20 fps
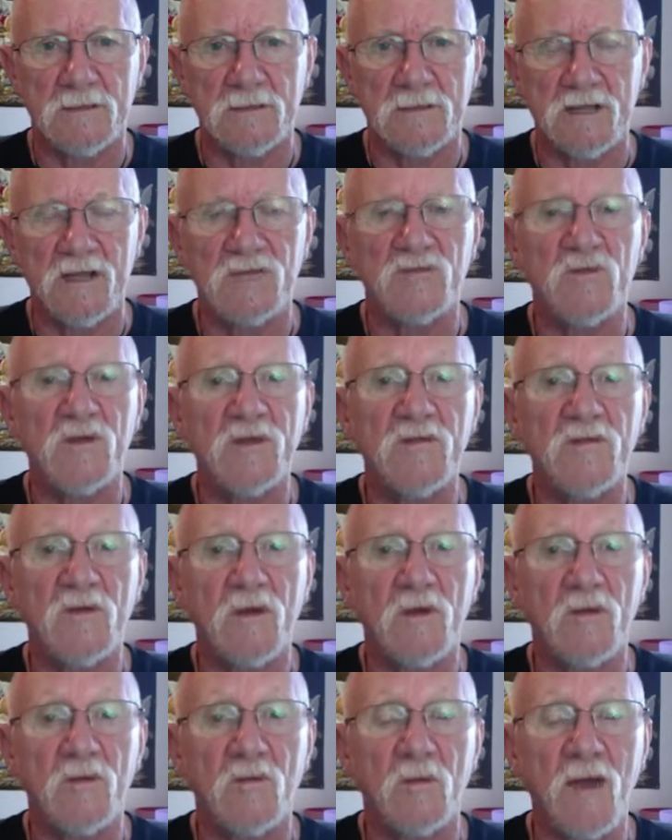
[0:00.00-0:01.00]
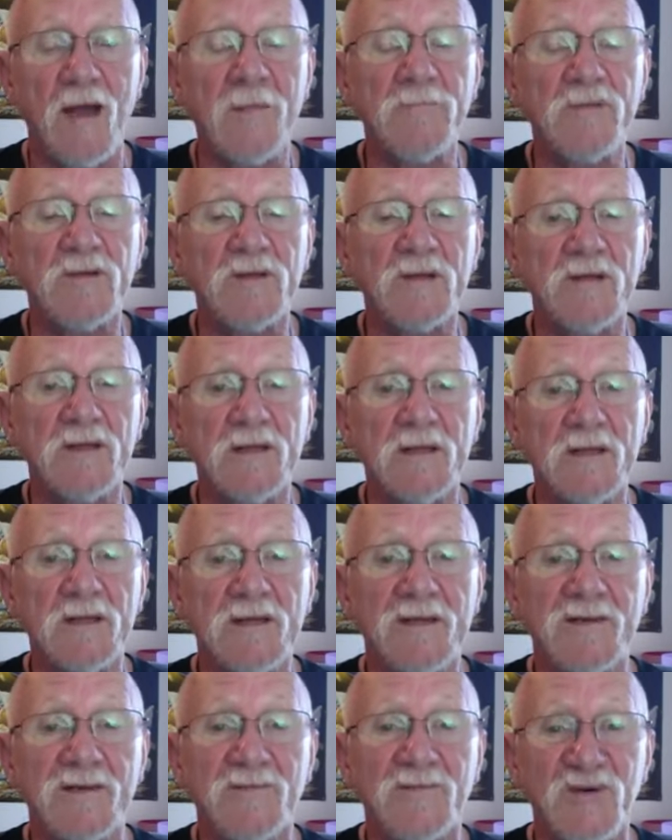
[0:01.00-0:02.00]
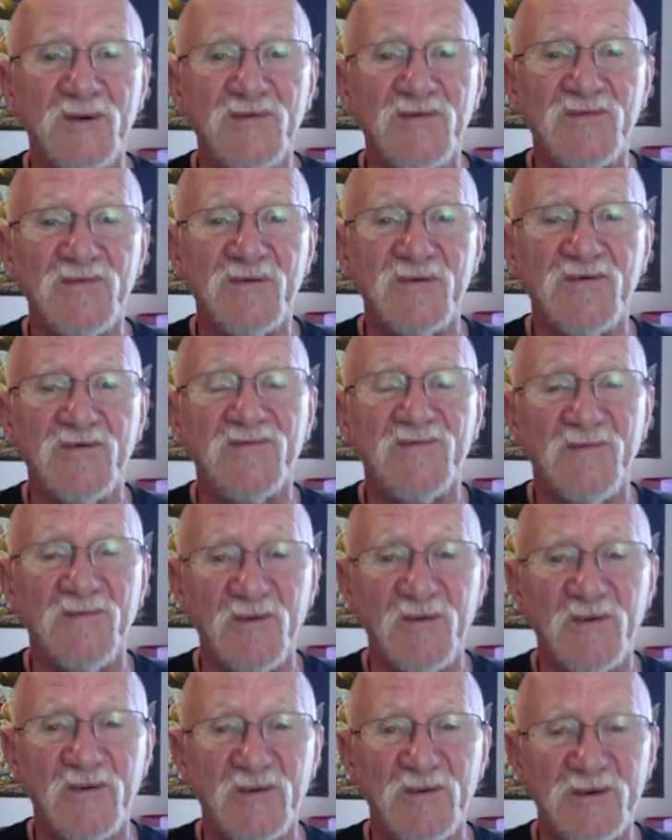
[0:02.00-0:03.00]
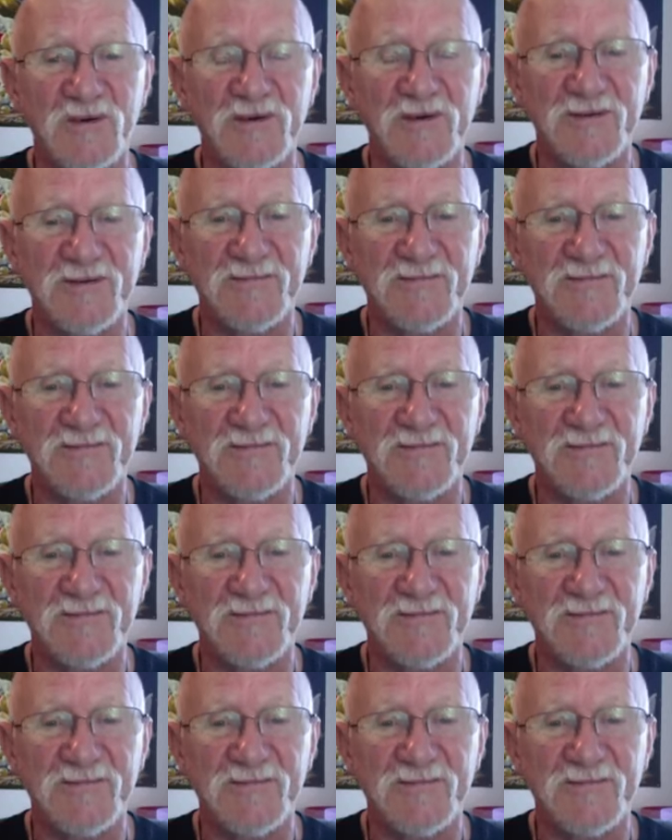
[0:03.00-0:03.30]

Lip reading: as we rapidly move forward